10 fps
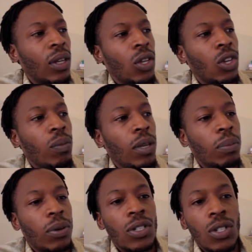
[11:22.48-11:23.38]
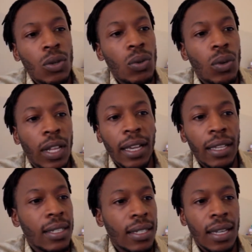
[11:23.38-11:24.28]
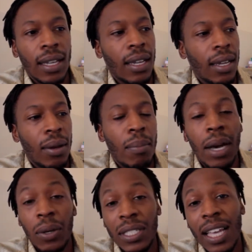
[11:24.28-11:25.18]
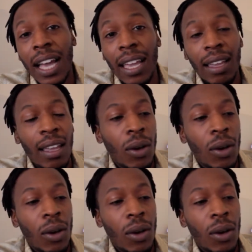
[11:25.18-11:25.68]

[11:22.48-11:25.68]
You could be a person who likes Muay Thai,